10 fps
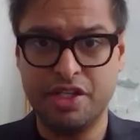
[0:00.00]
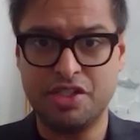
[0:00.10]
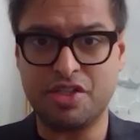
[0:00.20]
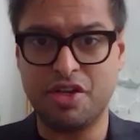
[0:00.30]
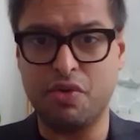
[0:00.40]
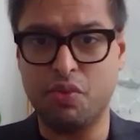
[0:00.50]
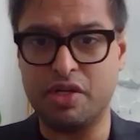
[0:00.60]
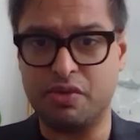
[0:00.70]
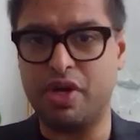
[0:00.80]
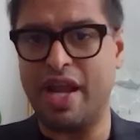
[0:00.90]
So
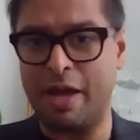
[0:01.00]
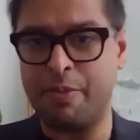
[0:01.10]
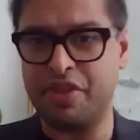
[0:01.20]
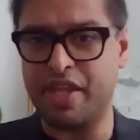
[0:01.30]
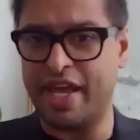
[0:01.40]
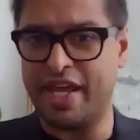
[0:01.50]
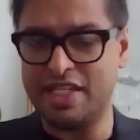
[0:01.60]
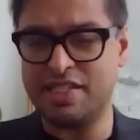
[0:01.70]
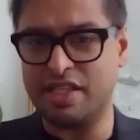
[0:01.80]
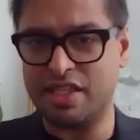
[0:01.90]
what happened there?
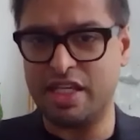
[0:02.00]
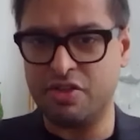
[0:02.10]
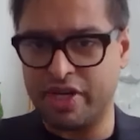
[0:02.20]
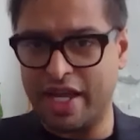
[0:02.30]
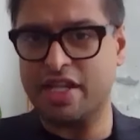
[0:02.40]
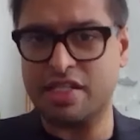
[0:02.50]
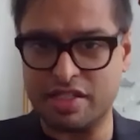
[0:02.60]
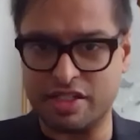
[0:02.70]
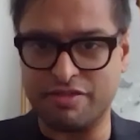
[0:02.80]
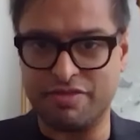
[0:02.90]
Is it that your
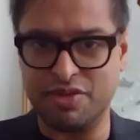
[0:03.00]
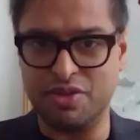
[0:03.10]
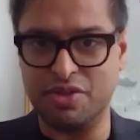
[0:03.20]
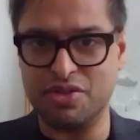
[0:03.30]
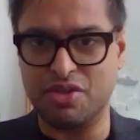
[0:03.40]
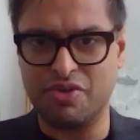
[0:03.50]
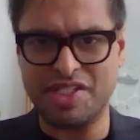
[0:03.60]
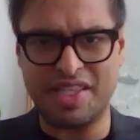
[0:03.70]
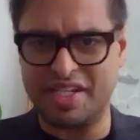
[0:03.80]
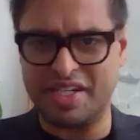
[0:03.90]
analysis is flawed, or is
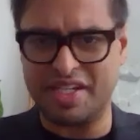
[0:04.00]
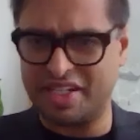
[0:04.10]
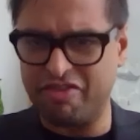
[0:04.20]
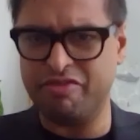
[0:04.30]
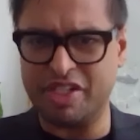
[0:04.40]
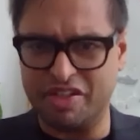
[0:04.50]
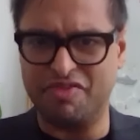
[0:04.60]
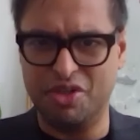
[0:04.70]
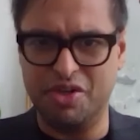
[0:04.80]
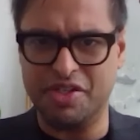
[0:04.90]
it that government are
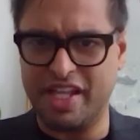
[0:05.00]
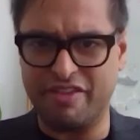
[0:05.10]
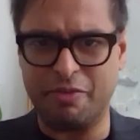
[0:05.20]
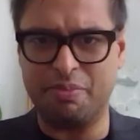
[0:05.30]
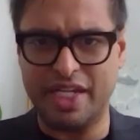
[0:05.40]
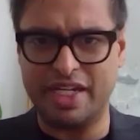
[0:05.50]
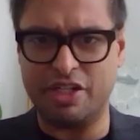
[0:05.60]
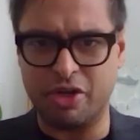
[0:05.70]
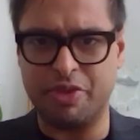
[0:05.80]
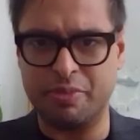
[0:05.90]
flawed and they've completely
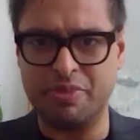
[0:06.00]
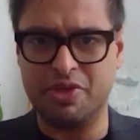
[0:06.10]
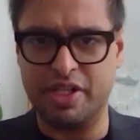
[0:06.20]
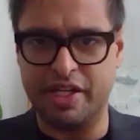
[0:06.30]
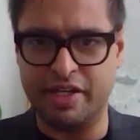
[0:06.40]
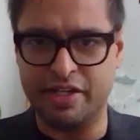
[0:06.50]
dropped the ball here?